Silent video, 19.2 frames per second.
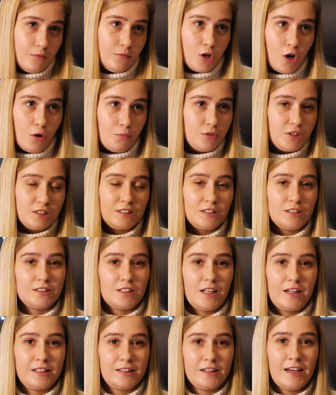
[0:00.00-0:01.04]
complexes
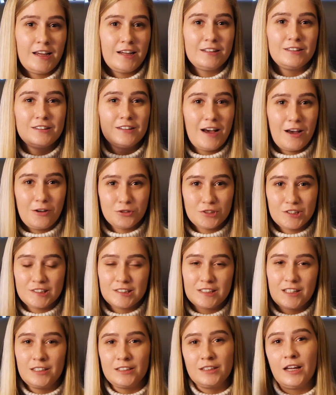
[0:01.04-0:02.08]
like that, houses
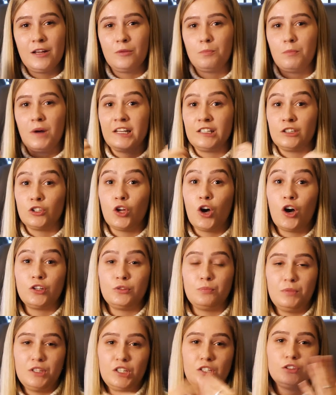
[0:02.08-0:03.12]
like that, might
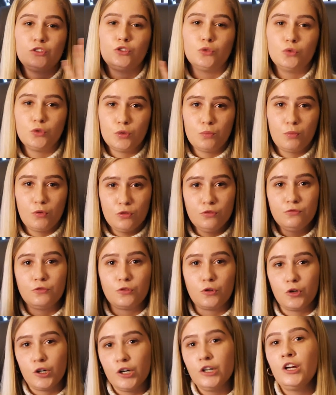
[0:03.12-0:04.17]
not be suitable
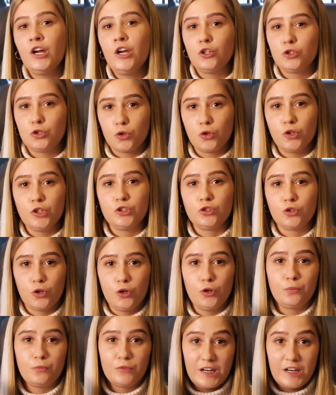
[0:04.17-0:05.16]
for short-term